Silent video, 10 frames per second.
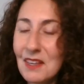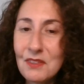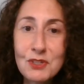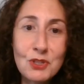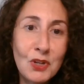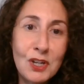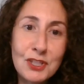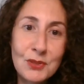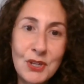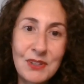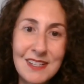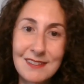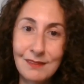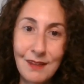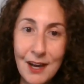This is also known as
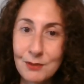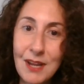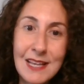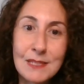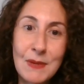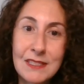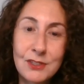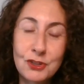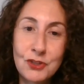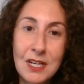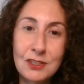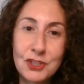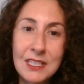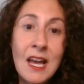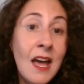the lottery aspect in
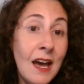astrology,